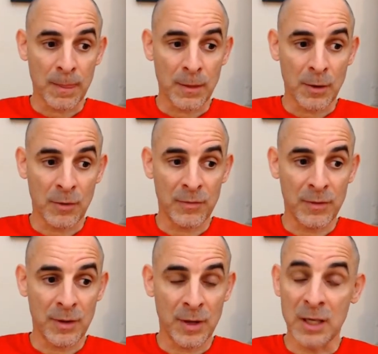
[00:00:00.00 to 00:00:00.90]
of
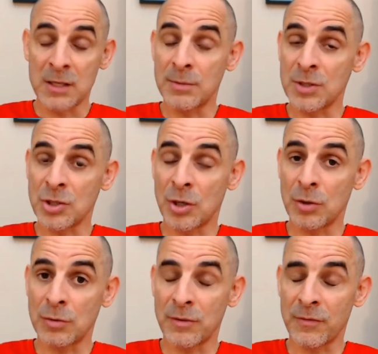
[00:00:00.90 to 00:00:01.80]
the Intimate
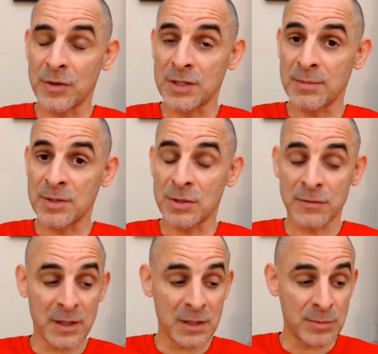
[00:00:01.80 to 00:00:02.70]
Show, the first episode of
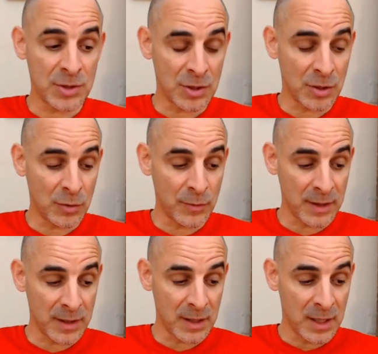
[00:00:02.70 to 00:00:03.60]
the Intimate Show with
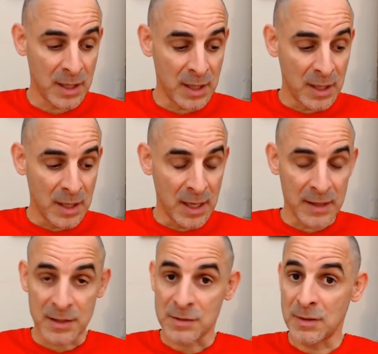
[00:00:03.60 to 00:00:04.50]

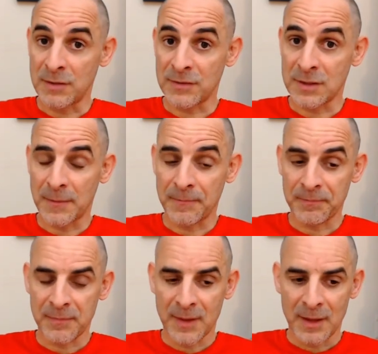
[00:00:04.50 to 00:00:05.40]
Heather Swift,
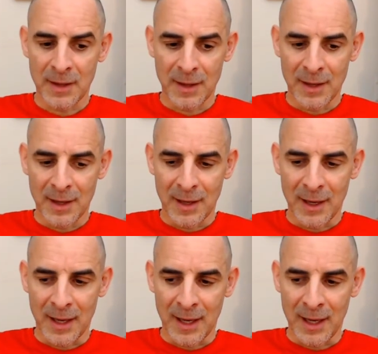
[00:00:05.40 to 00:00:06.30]

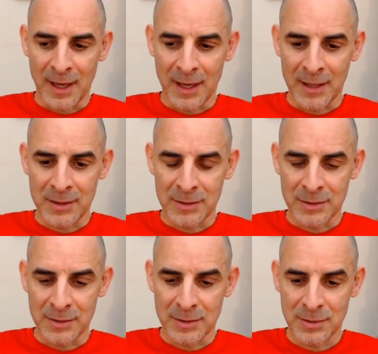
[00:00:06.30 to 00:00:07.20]
and
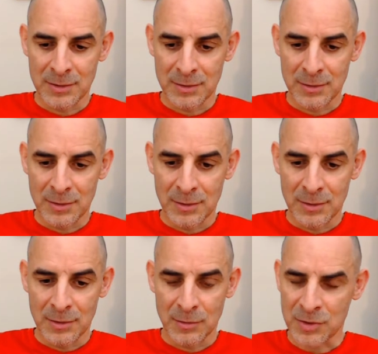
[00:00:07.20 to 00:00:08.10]

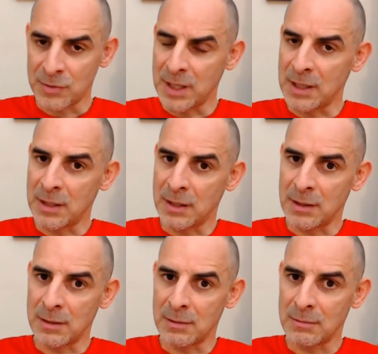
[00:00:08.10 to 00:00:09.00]
was
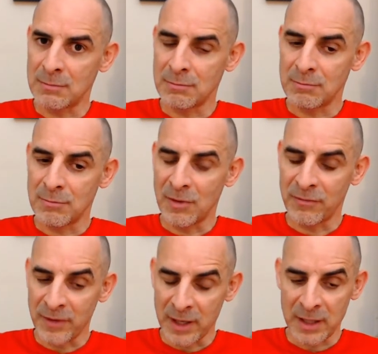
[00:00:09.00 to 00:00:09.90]
really a
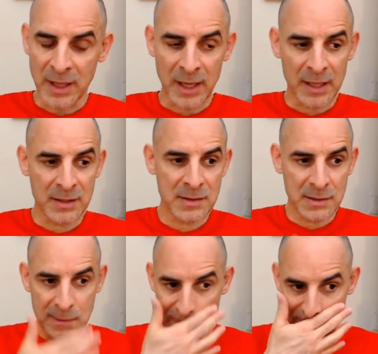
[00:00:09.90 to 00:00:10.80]
very nice,
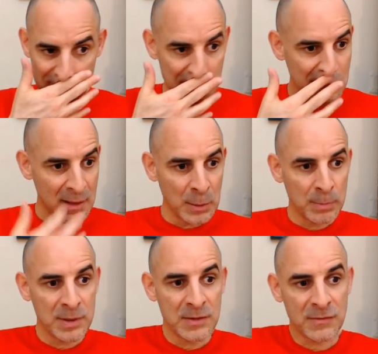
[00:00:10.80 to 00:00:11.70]

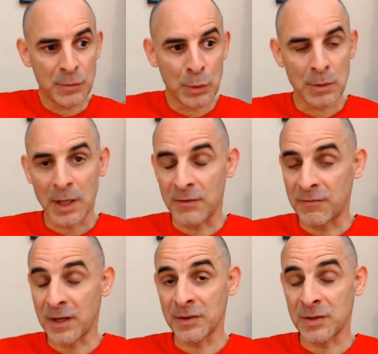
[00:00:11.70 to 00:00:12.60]
peaceful and
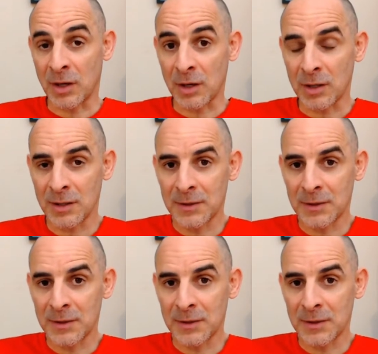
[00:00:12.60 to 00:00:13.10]
fun talk.